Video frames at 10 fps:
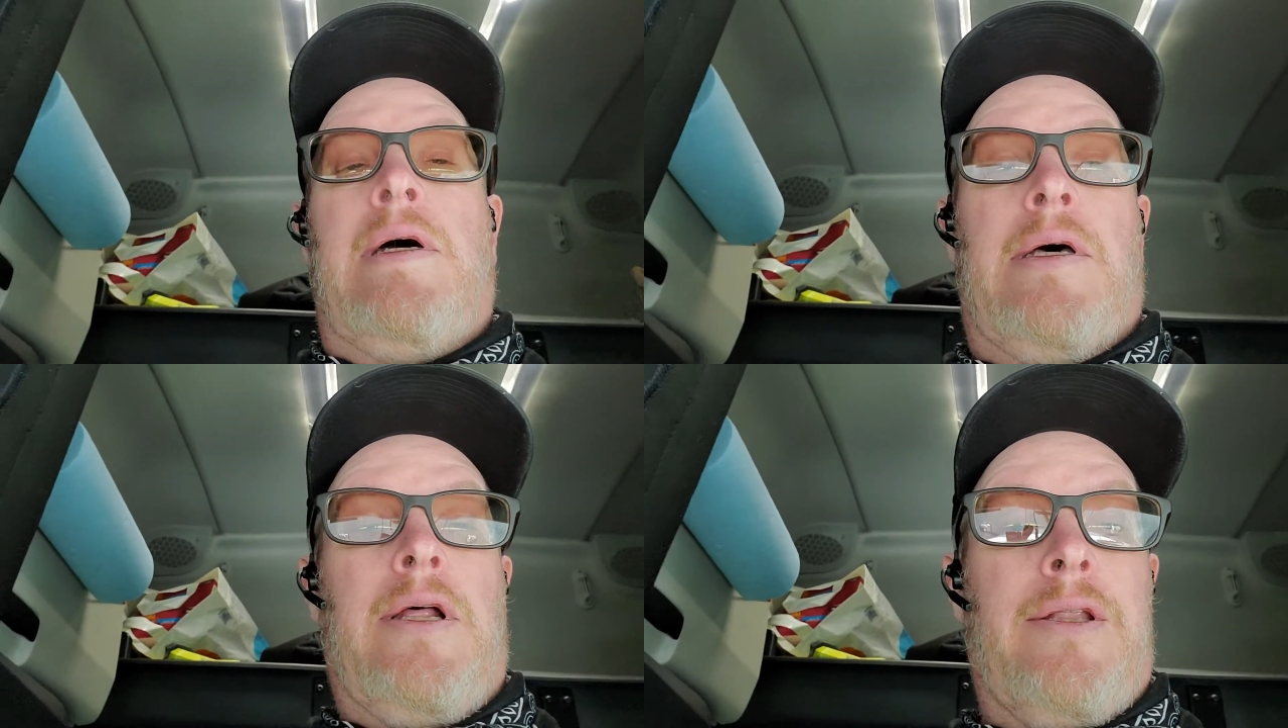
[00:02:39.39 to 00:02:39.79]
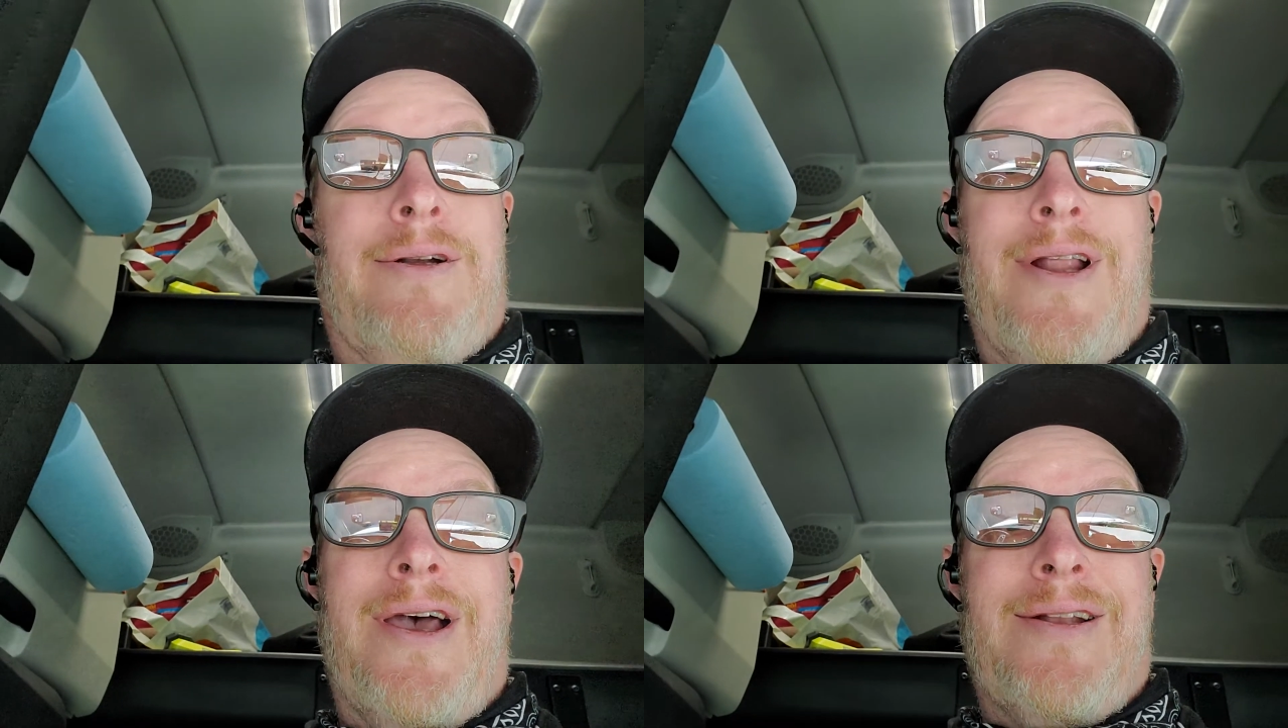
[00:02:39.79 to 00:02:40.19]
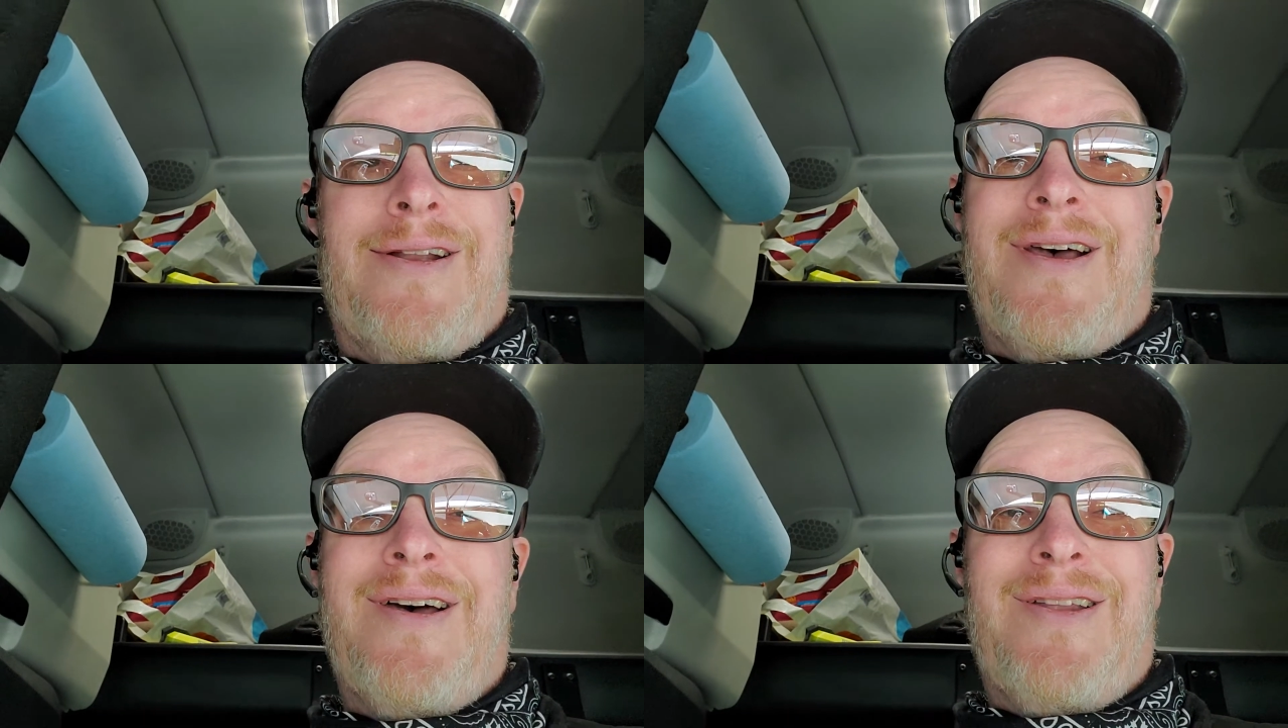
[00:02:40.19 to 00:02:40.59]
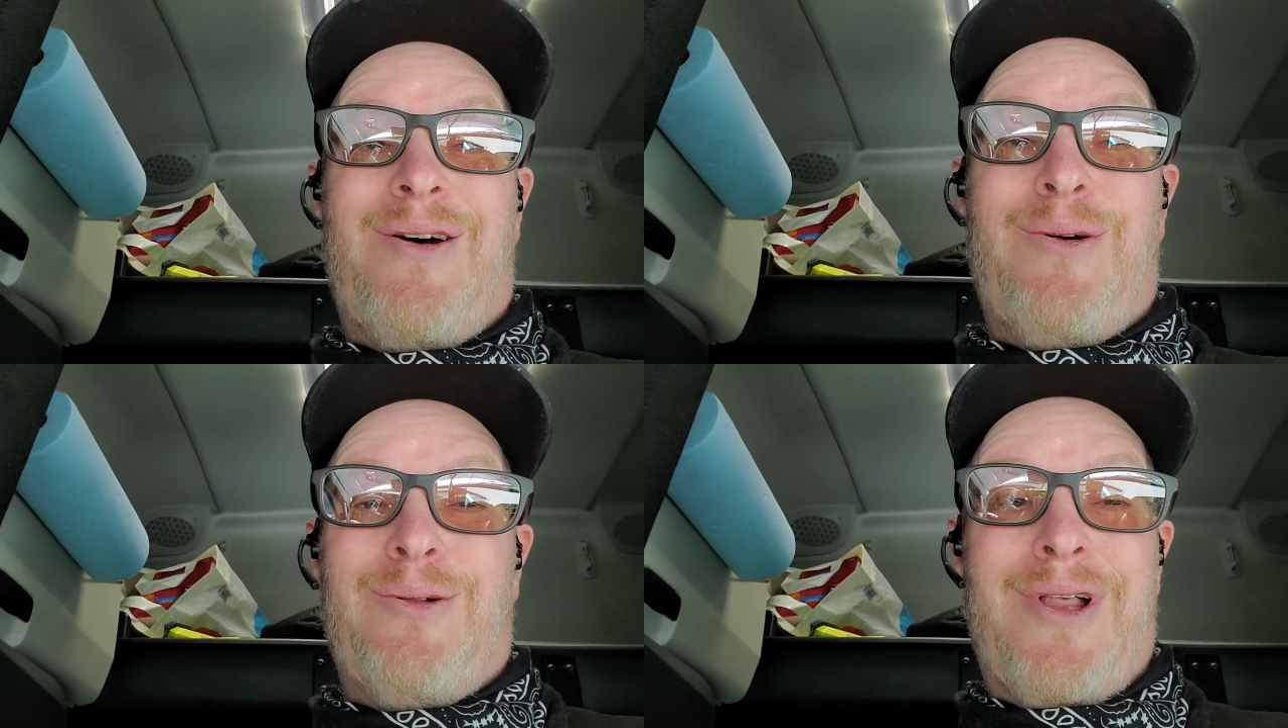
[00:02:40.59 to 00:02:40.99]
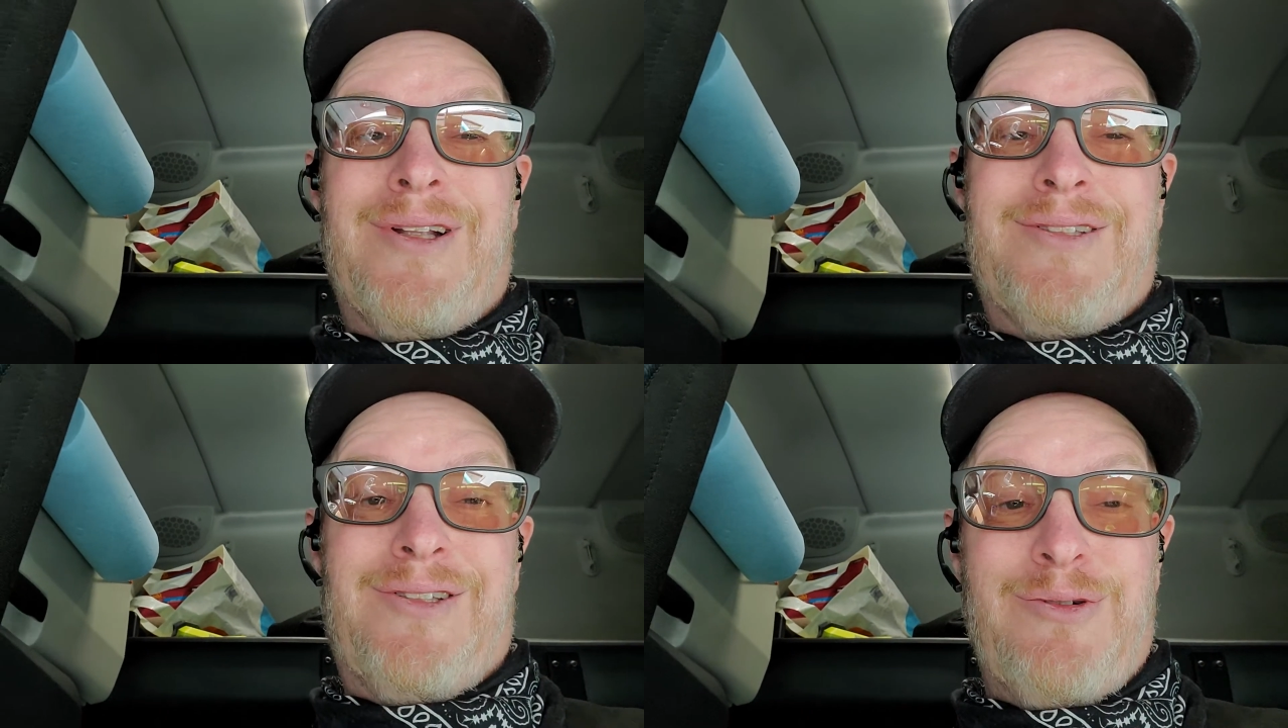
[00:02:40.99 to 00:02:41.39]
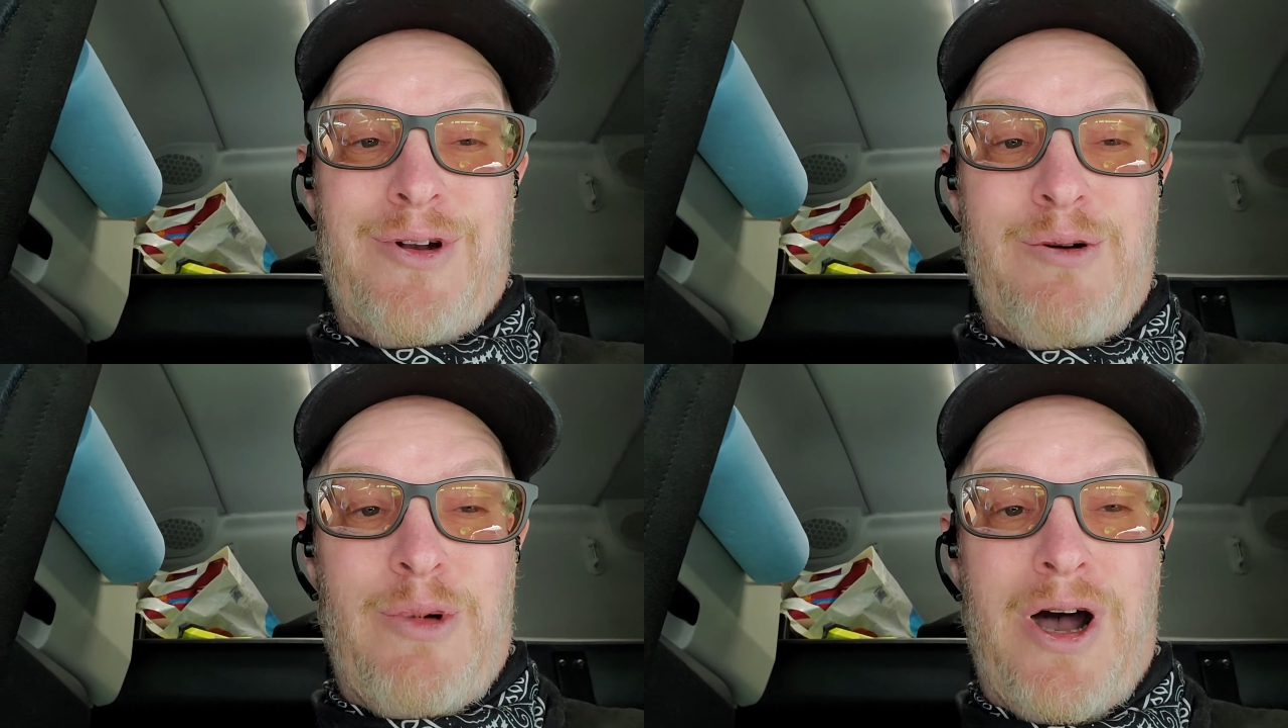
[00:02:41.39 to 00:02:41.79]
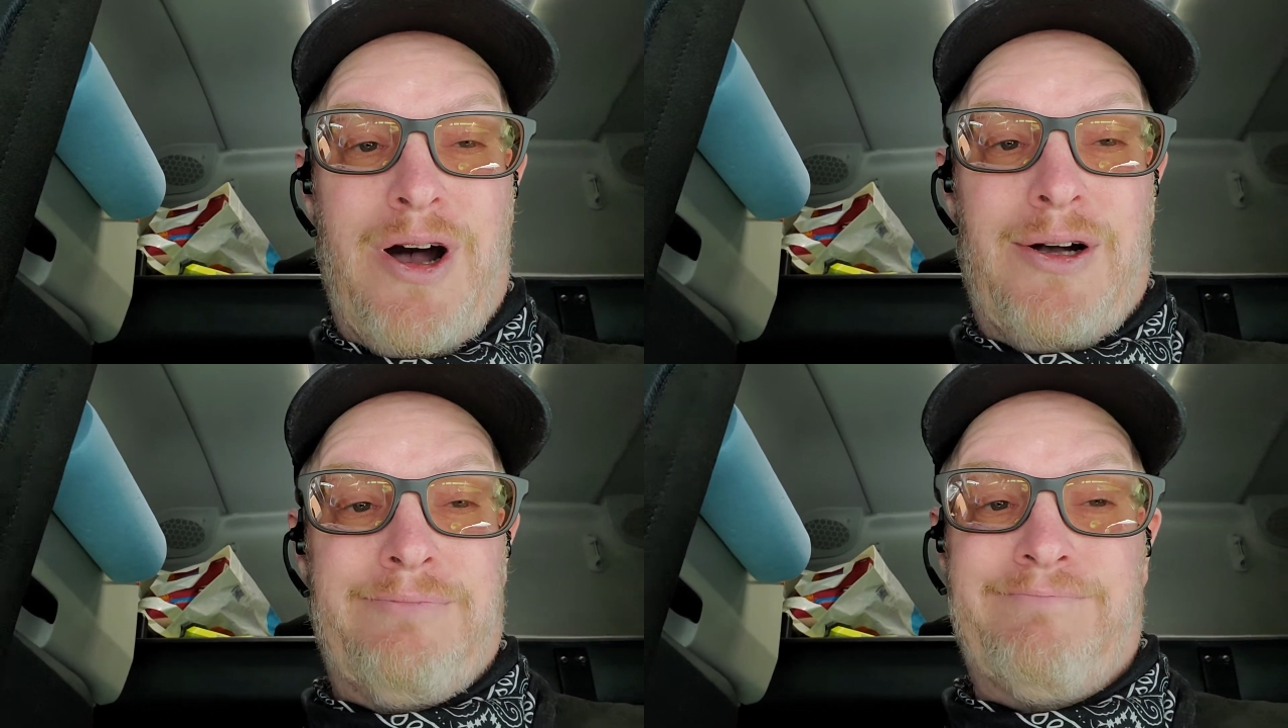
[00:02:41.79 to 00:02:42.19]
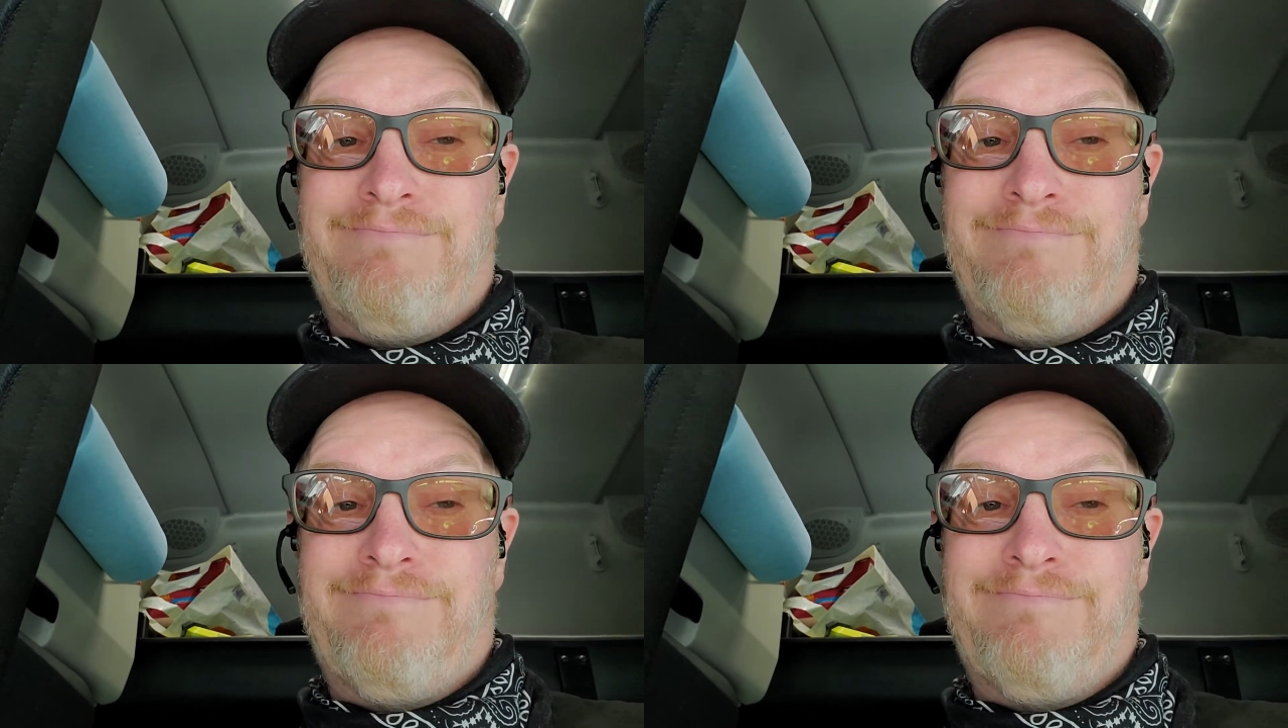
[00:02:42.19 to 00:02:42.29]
Other than that, not a whole lot to do in Omaha.